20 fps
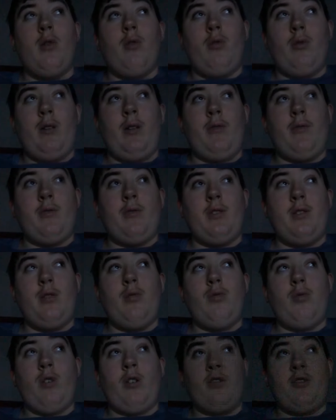whenever you
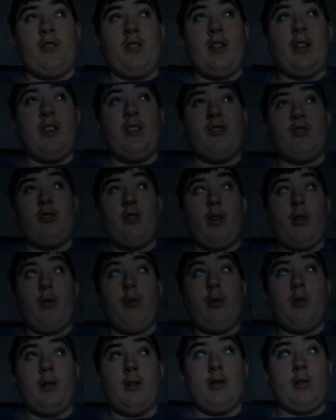watch any
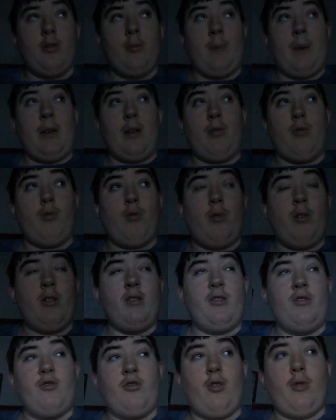show, no matter what
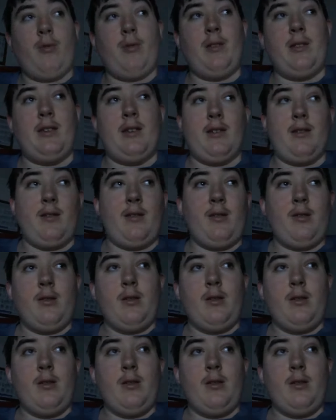show it is,